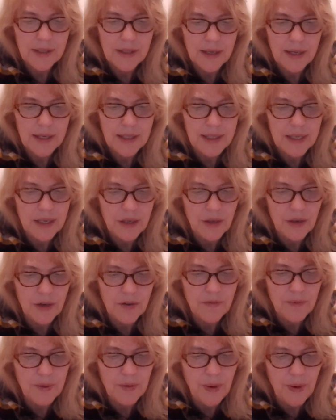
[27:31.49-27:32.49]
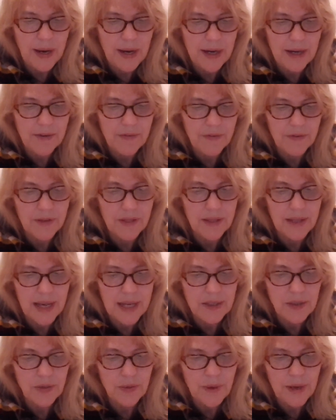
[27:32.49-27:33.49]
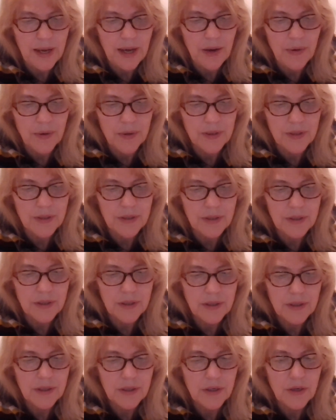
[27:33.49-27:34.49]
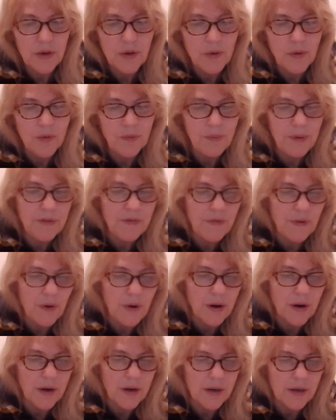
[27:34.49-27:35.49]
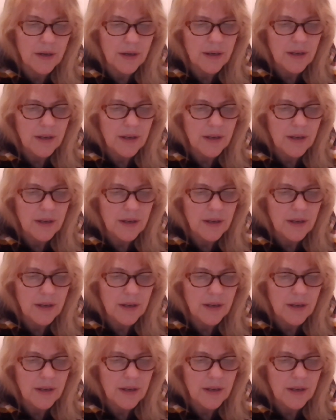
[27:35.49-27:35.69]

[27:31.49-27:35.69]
I tell you, I've been waiting for the last 3 hours. No, before.